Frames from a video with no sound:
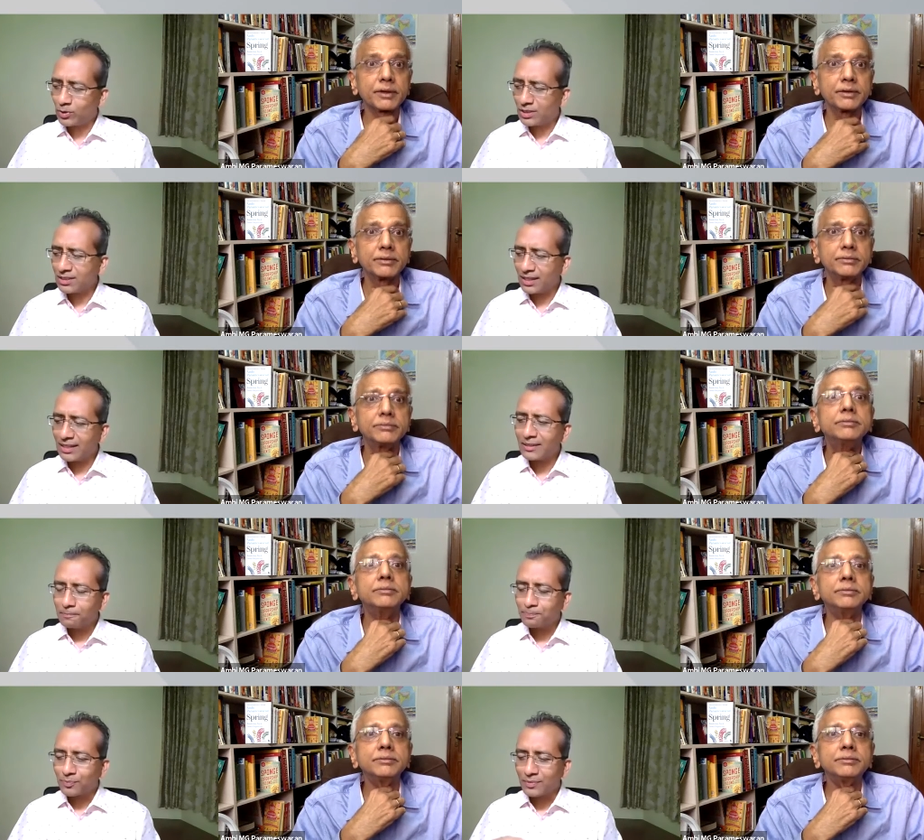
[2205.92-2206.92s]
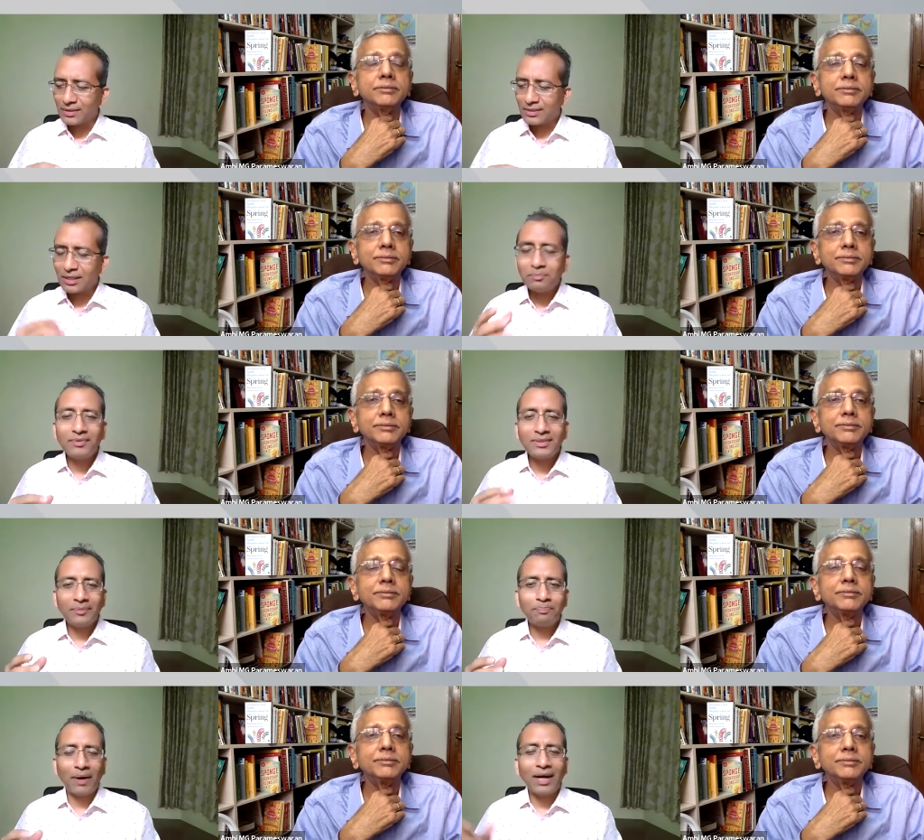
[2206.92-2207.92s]
Speaker 1: noticed that
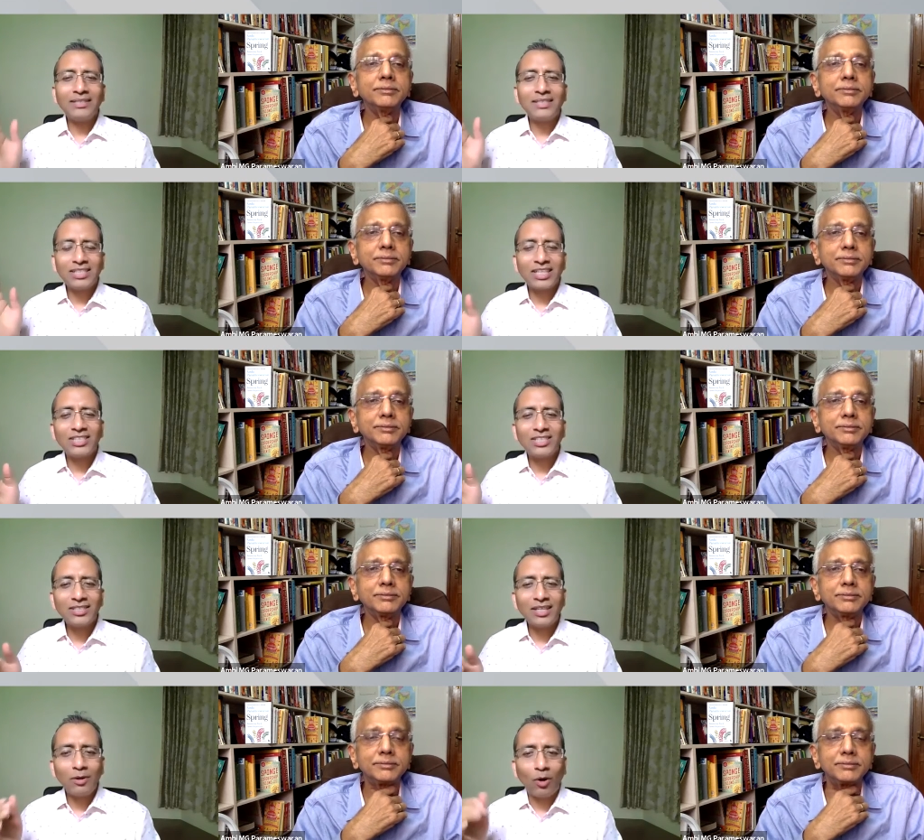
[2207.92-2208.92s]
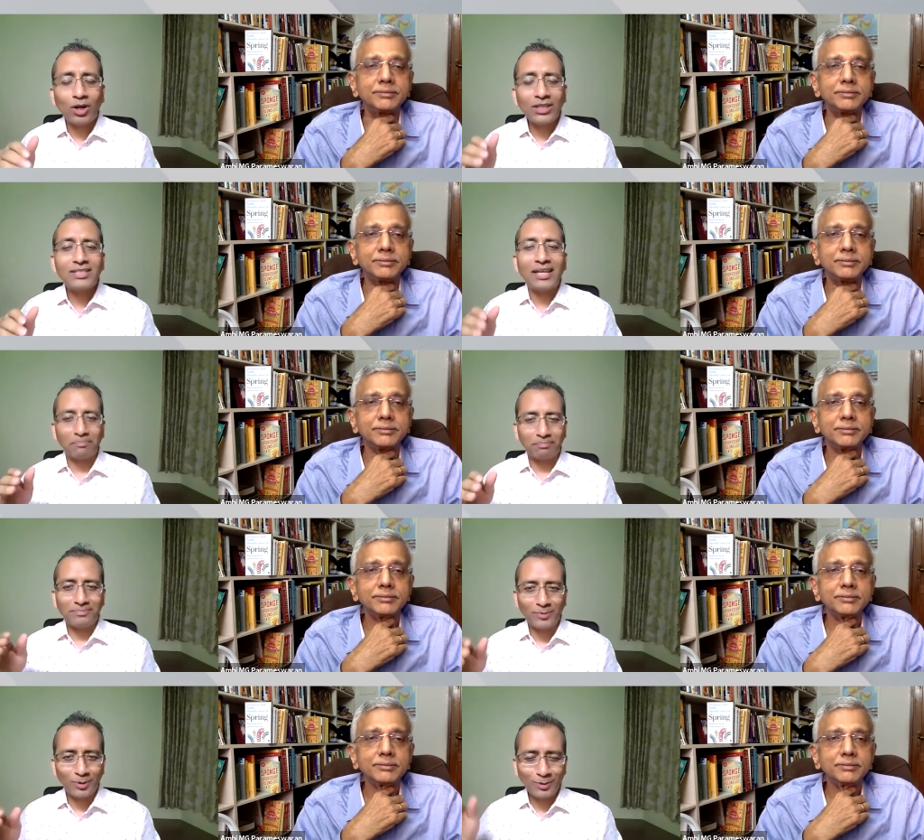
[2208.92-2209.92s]
some the past rejection still haunts
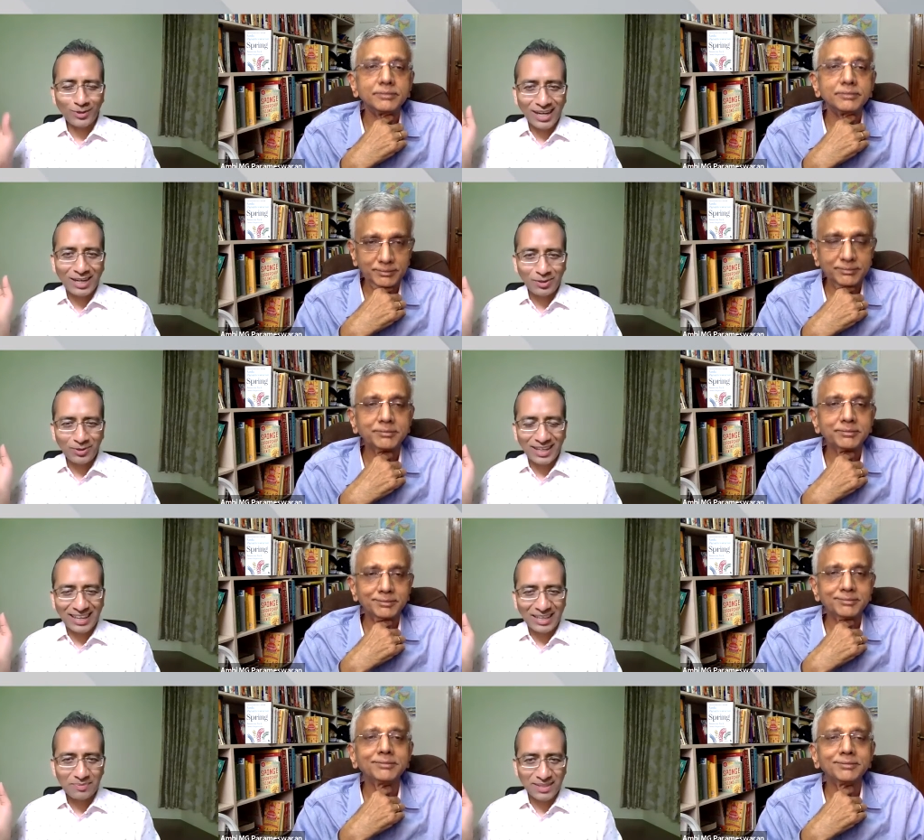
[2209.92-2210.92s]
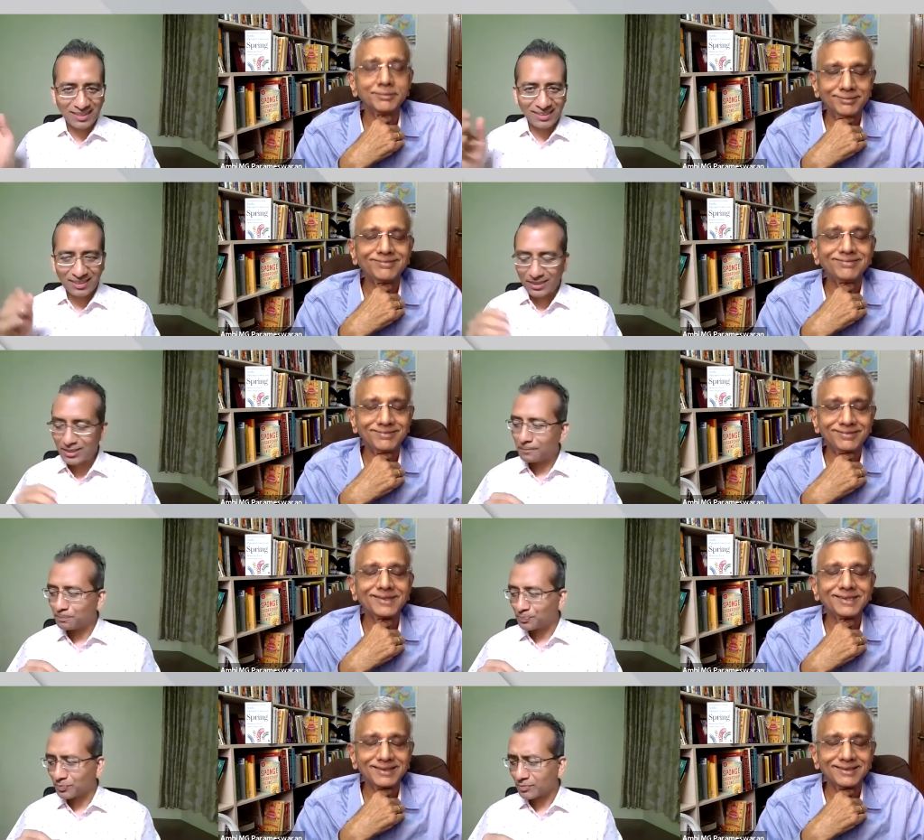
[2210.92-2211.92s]
them, you know, childhood times and others.
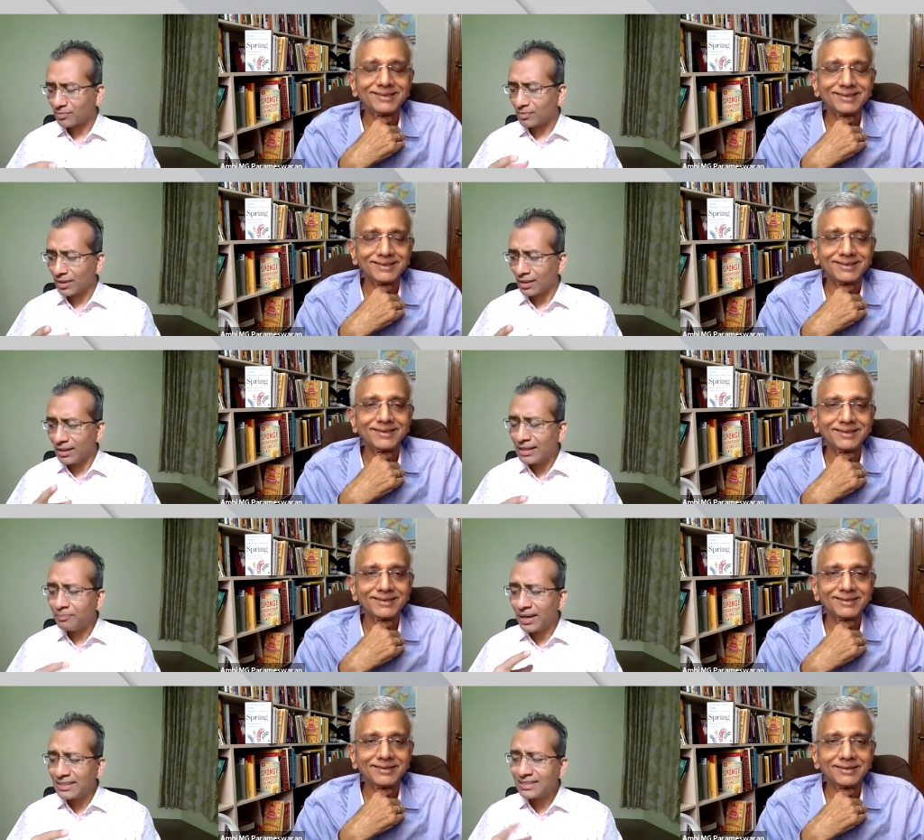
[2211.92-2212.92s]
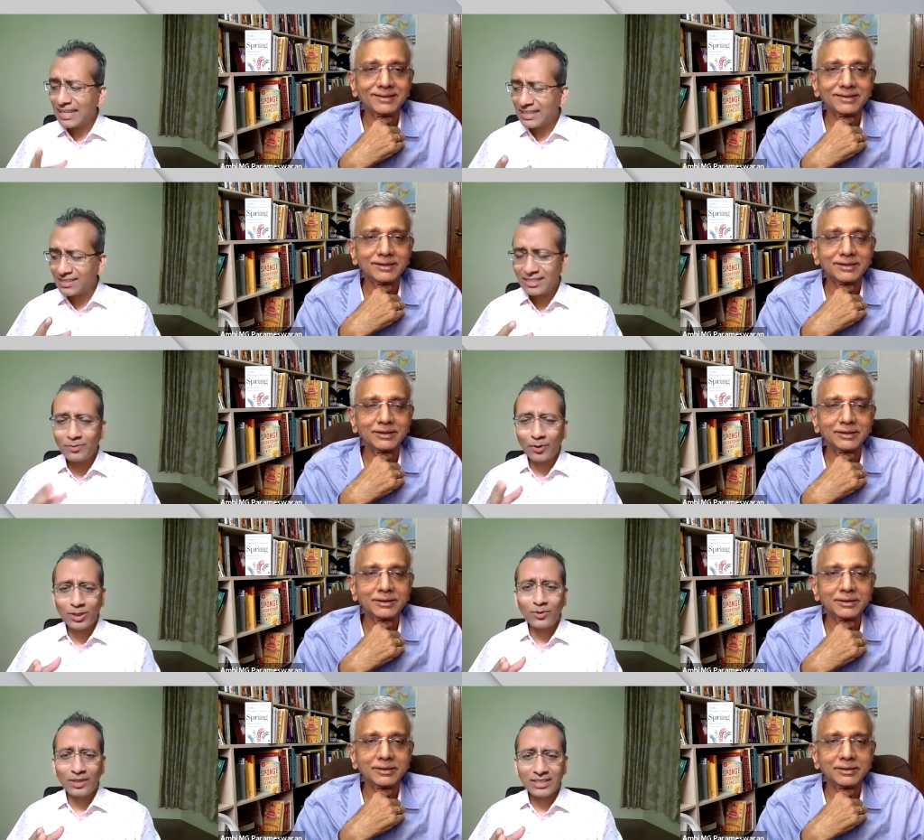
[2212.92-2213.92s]
And my sense is
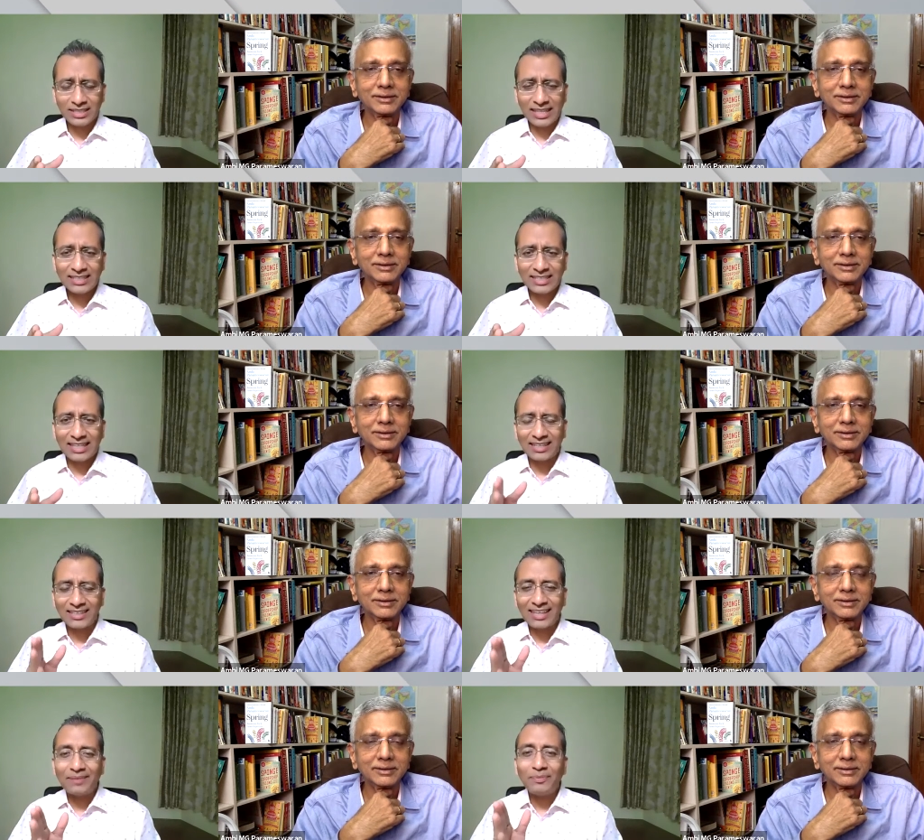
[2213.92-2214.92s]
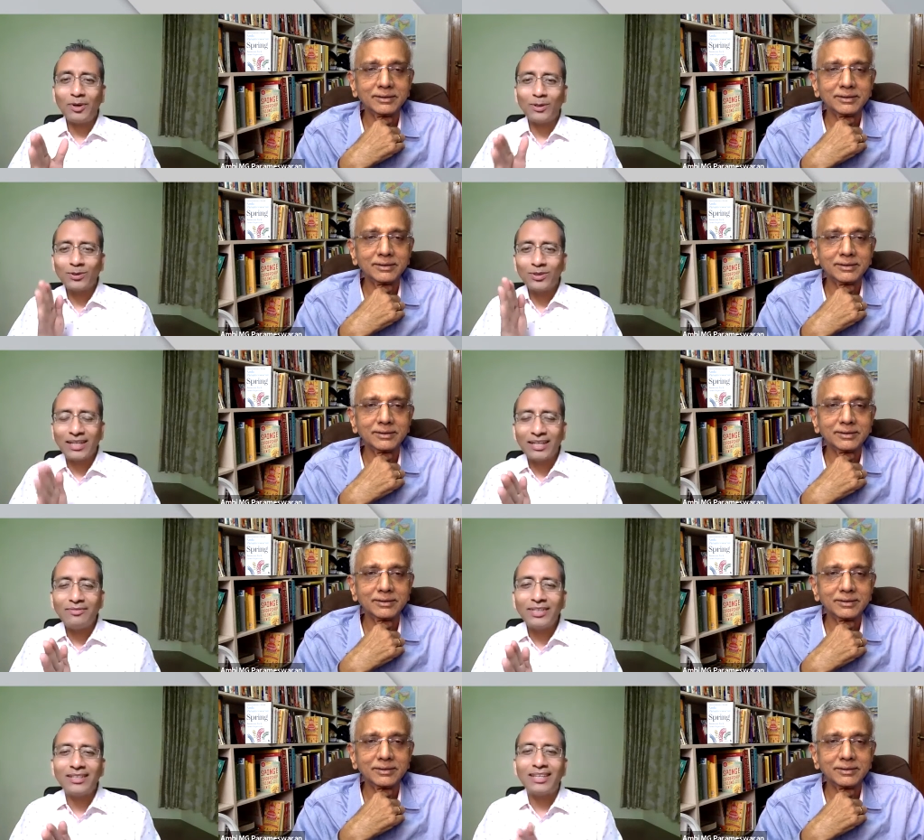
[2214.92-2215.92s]
what you are suggesting can be also
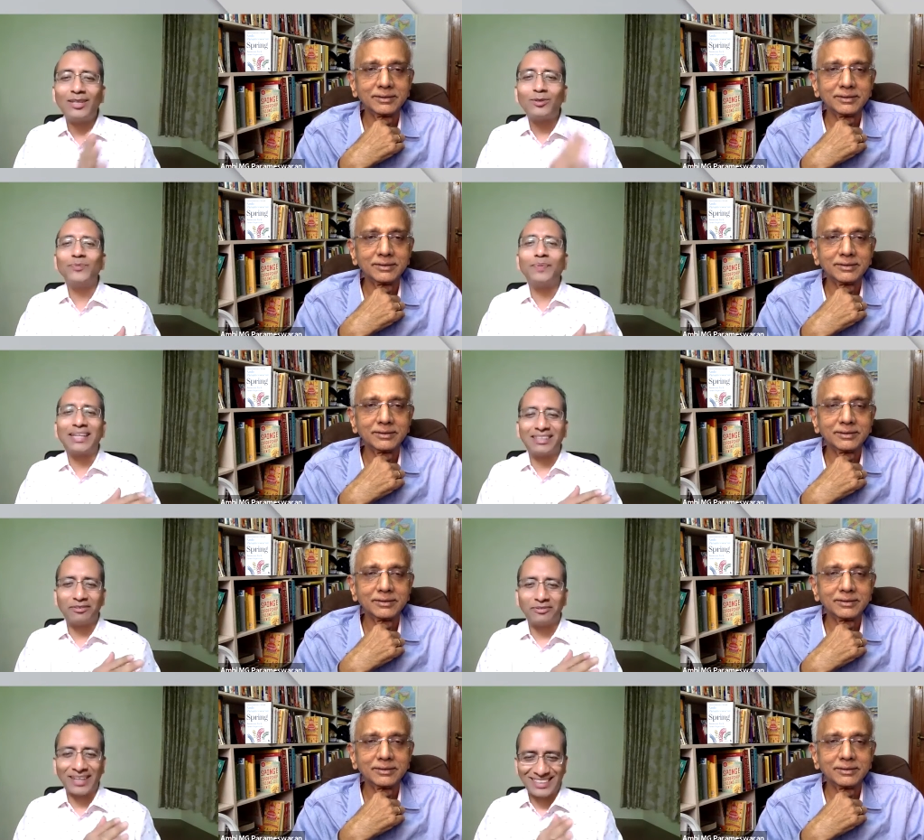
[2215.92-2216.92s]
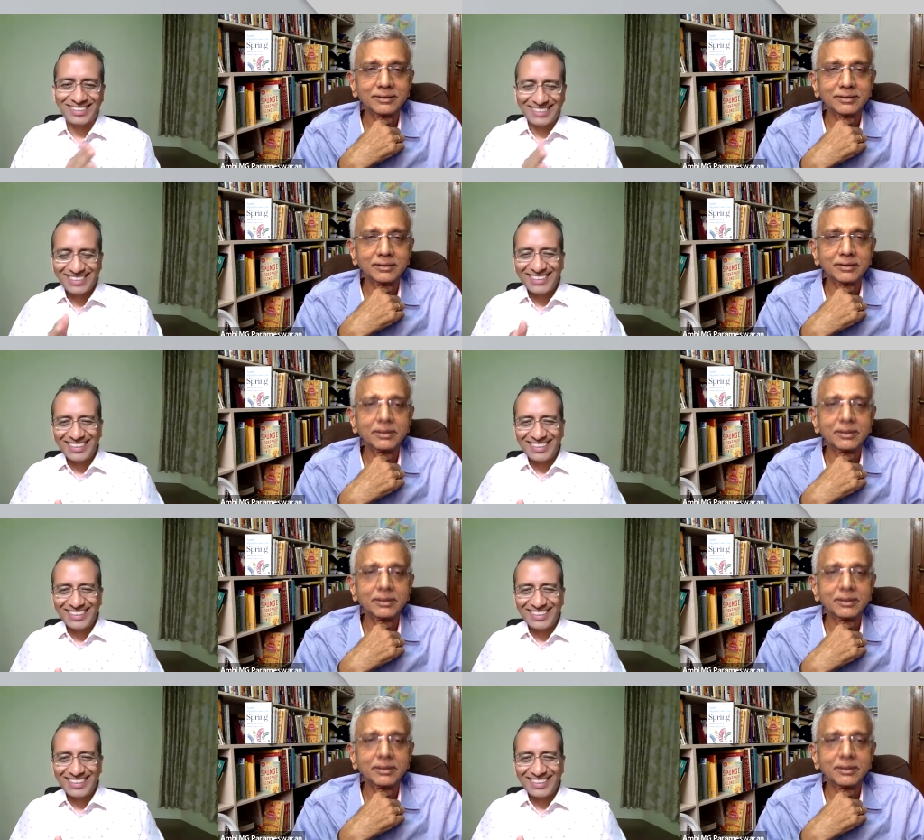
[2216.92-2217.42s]
done with retrospective effect.